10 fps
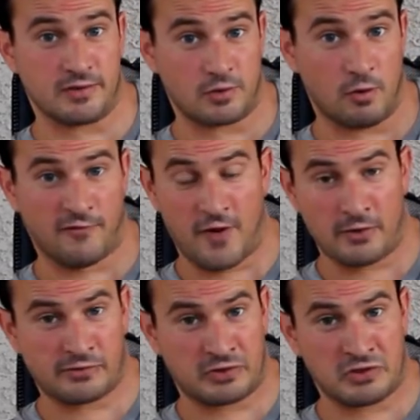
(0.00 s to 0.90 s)
So if I
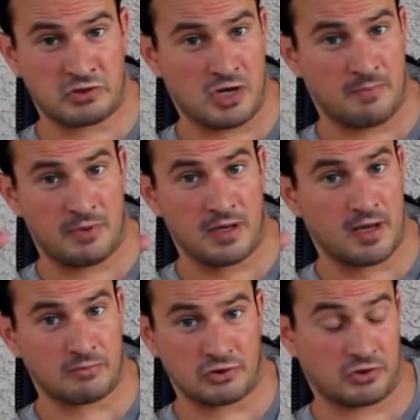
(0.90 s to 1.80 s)
was going to jump in,
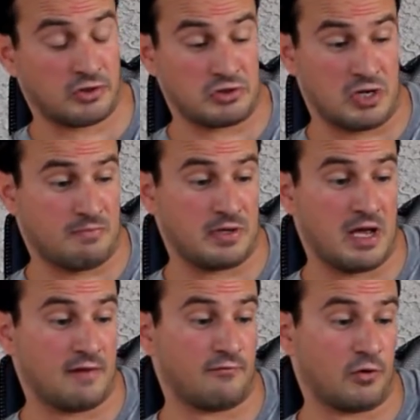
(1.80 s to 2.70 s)
I'm just going to jump in
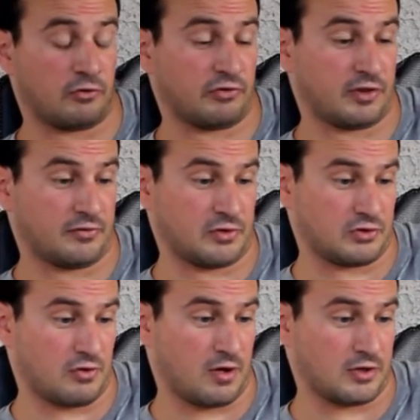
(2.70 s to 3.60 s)
head first and get the
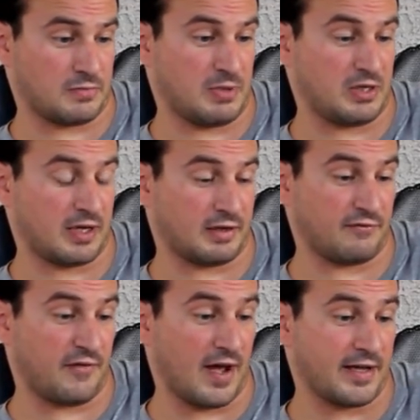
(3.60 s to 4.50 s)
strongest peat I could
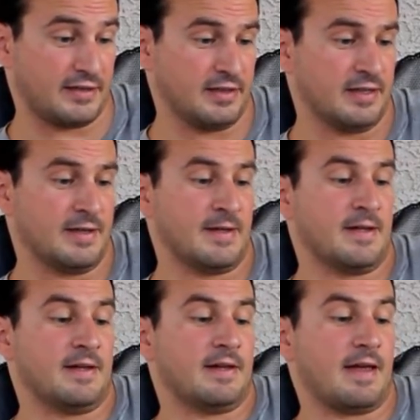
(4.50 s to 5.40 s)
find.
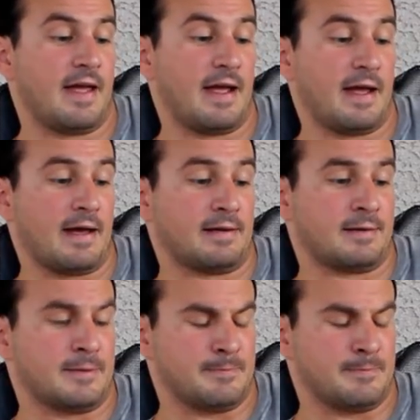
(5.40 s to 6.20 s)
And